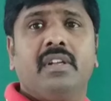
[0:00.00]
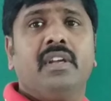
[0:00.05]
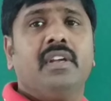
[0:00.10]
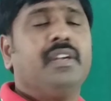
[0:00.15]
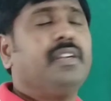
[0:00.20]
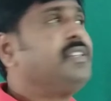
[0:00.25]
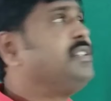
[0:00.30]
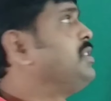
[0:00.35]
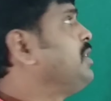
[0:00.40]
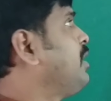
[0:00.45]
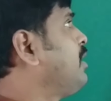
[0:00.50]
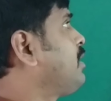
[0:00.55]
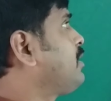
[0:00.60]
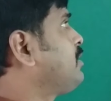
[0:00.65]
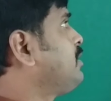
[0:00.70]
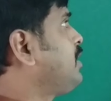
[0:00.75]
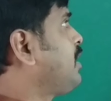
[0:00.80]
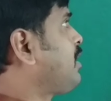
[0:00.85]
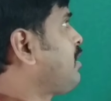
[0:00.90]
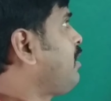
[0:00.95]
here
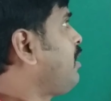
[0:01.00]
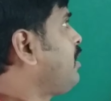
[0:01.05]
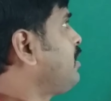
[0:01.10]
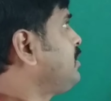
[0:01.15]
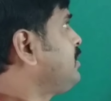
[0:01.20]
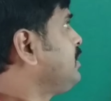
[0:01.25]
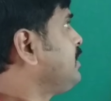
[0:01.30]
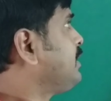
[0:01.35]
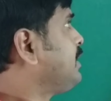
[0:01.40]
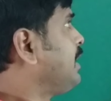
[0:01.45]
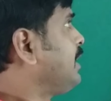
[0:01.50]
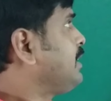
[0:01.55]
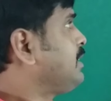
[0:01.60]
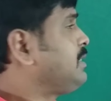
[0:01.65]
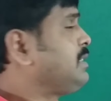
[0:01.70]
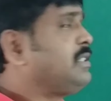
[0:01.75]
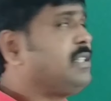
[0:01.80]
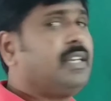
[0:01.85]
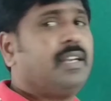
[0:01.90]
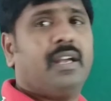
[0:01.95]
the rod
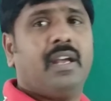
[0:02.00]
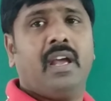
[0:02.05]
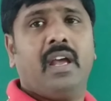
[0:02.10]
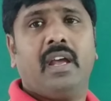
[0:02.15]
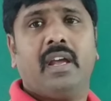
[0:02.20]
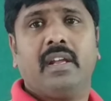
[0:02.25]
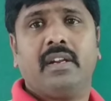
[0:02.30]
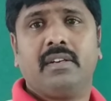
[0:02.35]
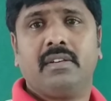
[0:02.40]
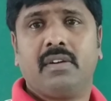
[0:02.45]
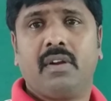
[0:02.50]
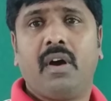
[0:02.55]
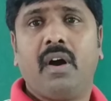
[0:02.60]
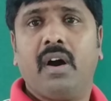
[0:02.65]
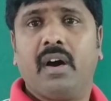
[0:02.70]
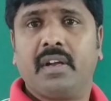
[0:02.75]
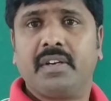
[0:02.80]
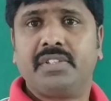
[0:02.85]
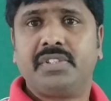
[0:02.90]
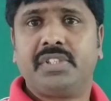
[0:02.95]
get
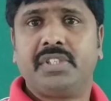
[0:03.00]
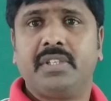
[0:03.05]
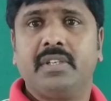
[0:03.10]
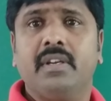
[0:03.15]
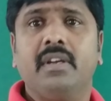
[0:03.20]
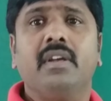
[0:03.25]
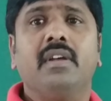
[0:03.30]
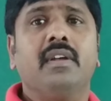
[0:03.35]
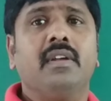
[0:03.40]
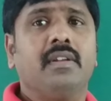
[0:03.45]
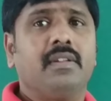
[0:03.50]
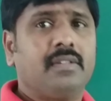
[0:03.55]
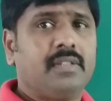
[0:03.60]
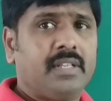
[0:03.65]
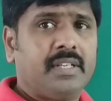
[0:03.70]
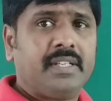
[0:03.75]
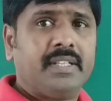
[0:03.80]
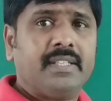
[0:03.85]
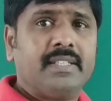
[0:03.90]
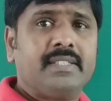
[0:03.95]
enlarged.
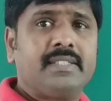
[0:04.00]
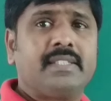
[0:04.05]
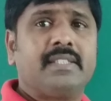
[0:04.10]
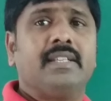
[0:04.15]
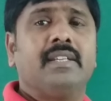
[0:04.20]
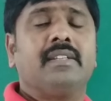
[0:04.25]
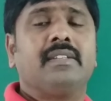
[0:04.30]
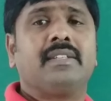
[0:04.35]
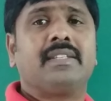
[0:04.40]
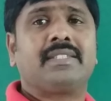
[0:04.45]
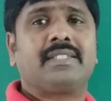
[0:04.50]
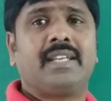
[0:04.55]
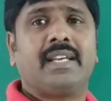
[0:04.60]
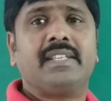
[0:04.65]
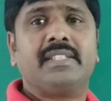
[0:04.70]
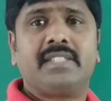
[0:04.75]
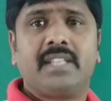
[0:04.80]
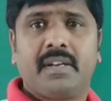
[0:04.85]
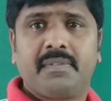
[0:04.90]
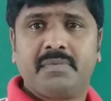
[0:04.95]
That is, the
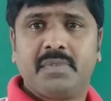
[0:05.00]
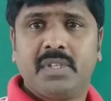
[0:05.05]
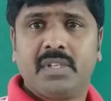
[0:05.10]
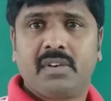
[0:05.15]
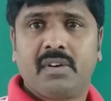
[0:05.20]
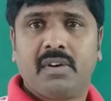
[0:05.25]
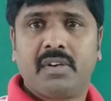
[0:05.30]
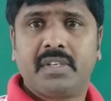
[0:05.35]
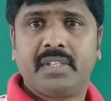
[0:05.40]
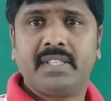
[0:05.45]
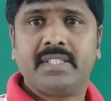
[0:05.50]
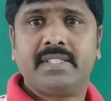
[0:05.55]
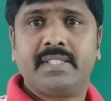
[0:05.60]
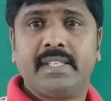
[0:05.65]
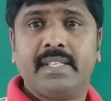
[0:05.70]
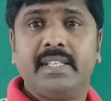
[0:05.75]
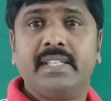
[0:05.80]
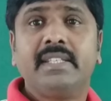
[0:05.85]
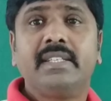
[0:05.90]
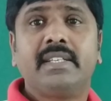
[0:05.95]
size of the rod is
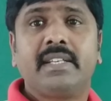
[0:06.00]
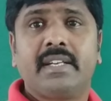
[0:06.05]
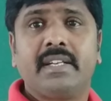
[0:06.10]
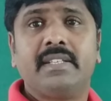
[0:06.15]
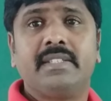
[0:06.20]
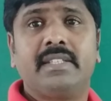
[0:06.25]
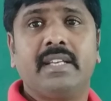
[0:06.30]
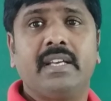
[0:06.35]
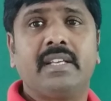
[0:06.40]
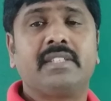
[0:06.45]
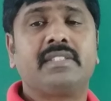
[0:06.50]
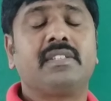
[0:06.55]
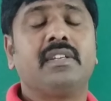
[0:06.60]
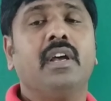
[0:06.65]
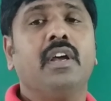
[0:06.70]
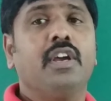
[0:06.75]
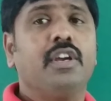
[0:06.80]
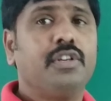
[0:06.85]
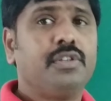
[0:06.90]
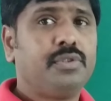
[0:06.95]
increases
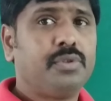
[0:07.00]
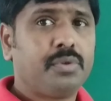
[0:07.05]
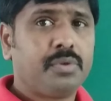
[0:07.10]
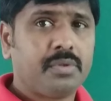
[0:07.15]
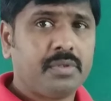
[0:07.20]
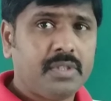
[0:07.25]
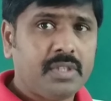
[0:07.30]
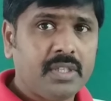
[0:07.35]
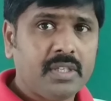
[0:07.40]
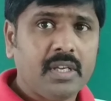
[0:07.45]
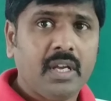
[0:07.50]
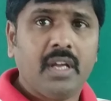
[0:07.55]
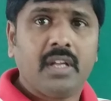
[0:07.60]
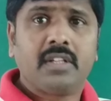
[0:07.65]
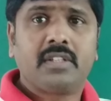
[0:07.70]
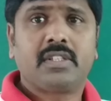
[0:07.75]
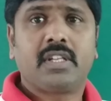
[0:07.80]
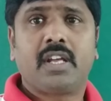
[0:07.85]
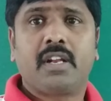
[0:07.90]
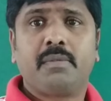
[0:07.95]
due to the
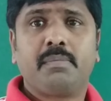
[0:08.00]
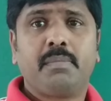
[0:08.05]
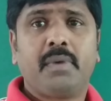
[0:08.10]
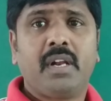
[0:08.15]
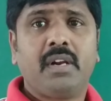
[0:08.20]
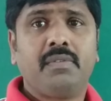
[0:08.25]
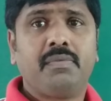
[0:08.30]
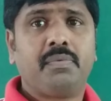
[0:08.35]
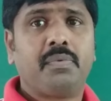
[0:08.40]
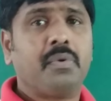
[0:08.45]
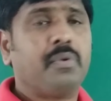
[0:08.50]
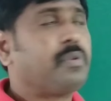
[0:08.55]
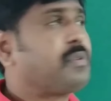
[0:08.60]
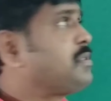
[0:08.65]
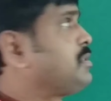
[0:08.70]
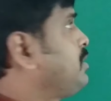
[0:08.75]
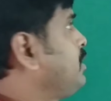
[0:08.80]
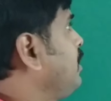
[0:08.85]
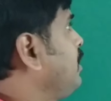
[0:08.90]
thermal force.